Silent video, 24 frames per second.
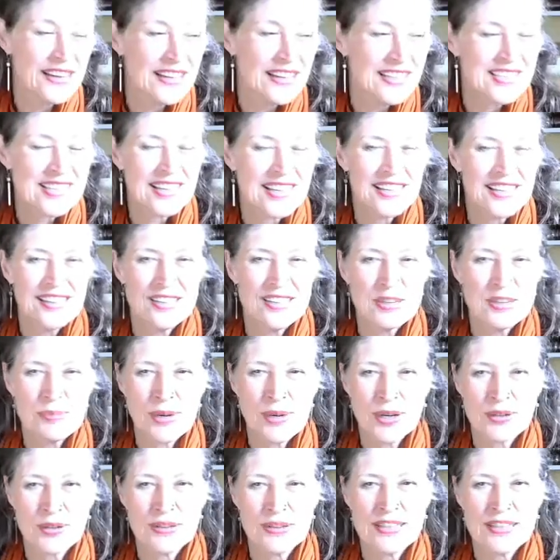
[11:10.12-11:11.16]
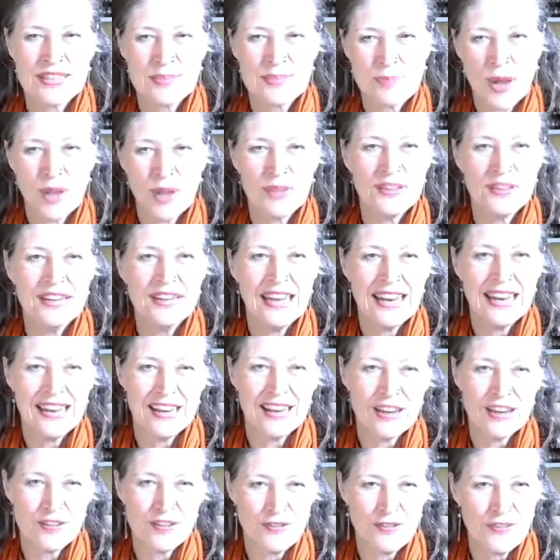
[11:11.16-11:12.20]
excited about this
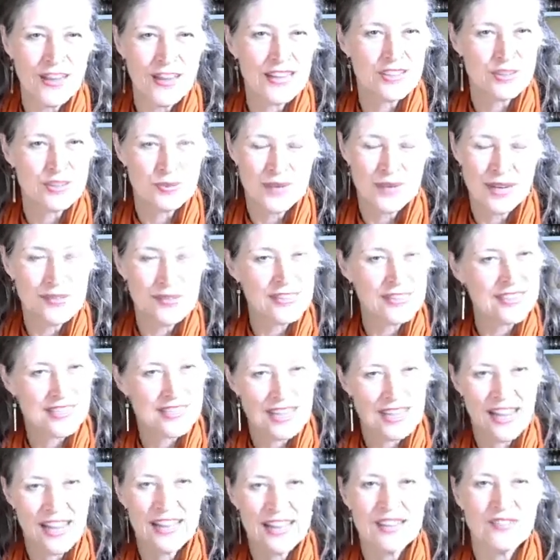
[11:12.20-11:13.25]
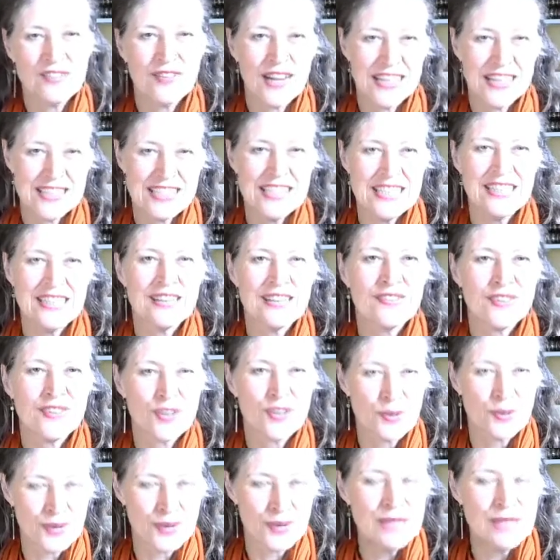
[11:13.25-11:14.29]
pollinating effect around this kind of idea of a
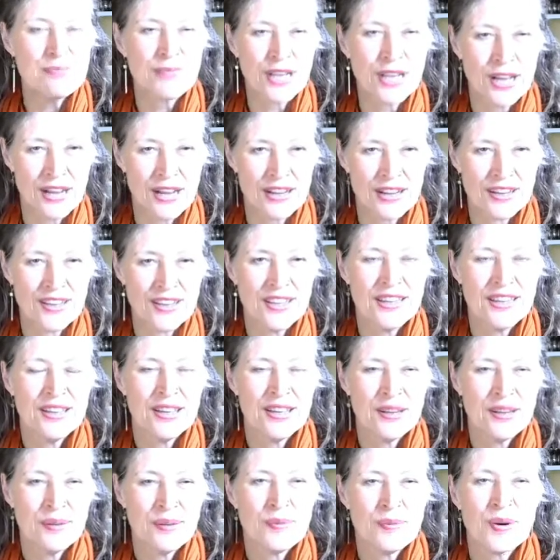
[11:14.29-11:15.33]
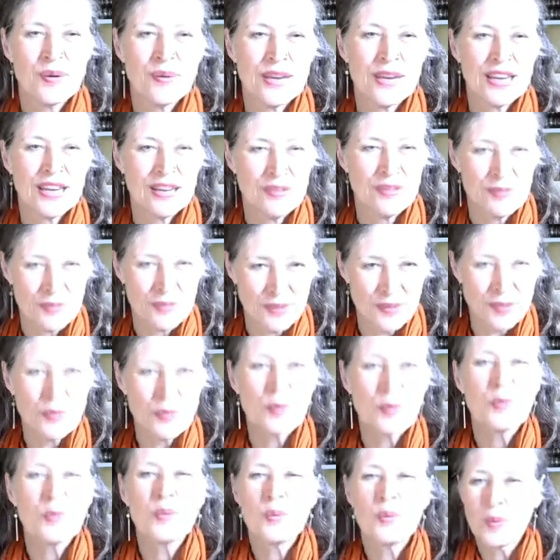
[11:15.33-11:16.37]
green block, where we can
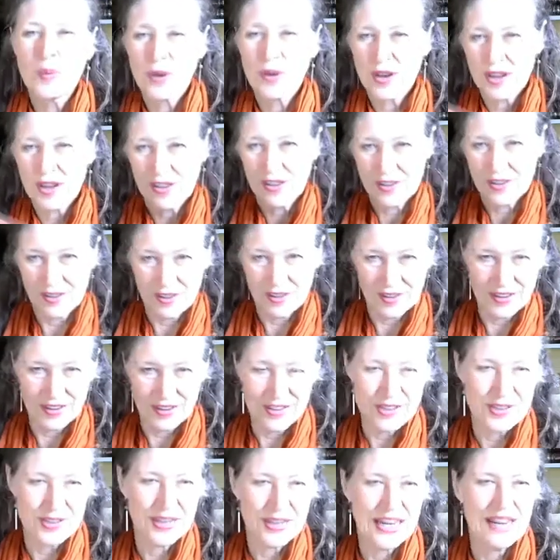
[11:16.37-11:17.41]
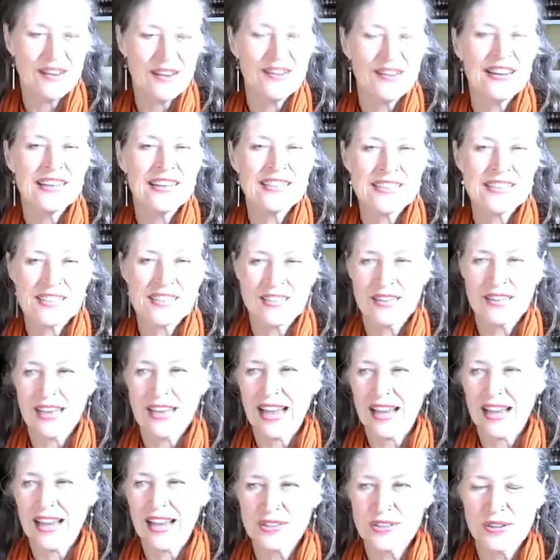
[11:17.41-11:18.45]
work on larger areas. In
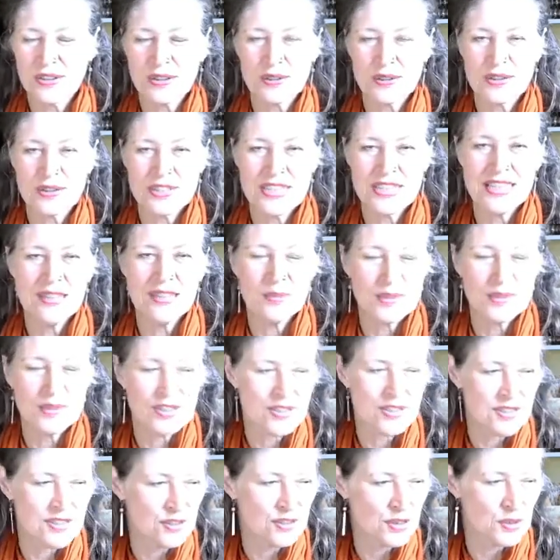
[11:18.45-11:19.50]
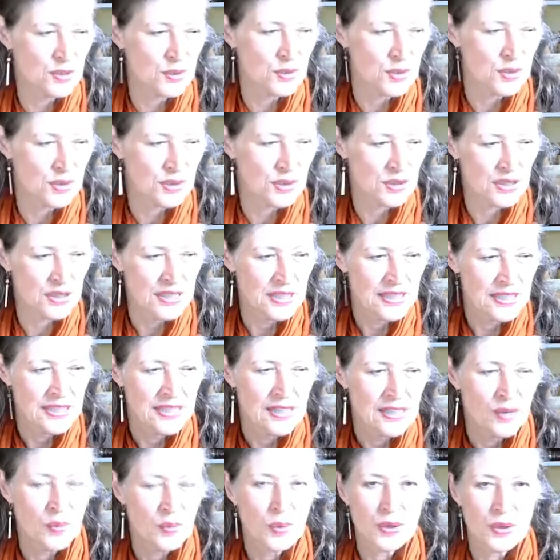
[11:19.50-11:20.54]
Action 13, which is a local
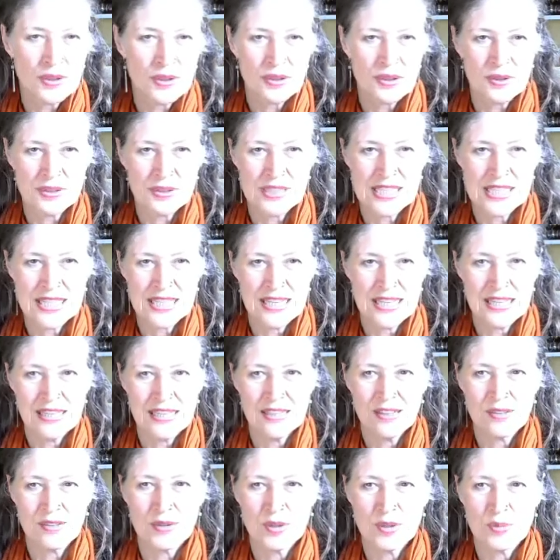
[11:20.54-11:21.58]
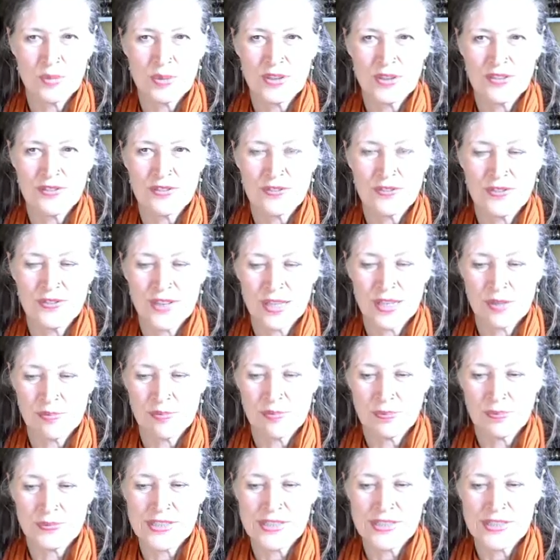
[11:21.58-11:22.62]
Ward 13 group of
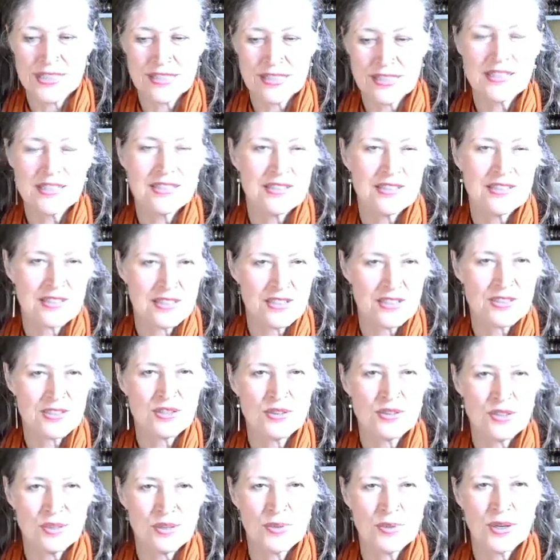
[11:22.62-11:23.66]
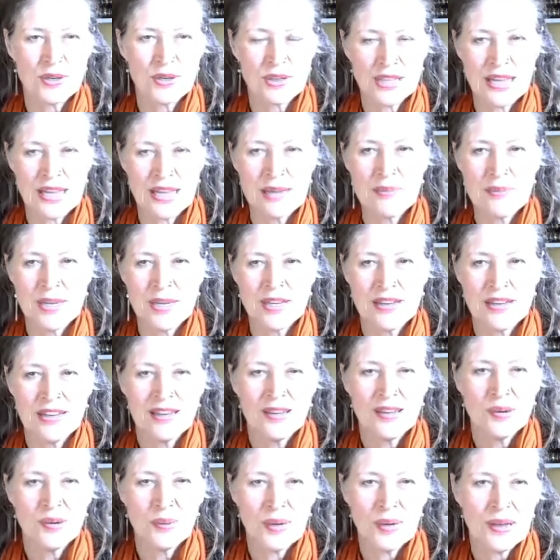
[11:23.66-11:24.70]
citizens concerned about climate,
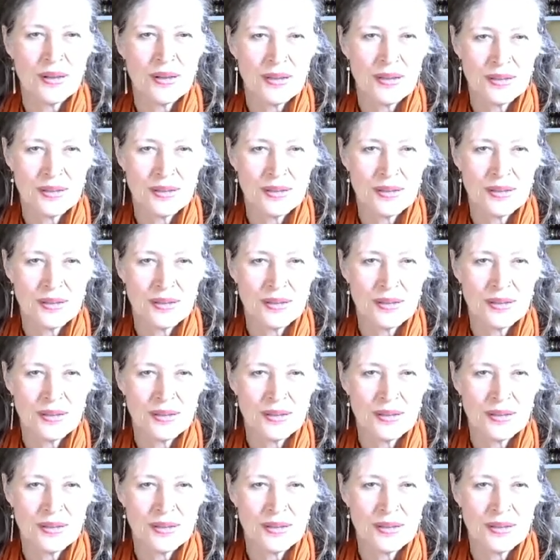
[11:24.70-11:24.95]
we've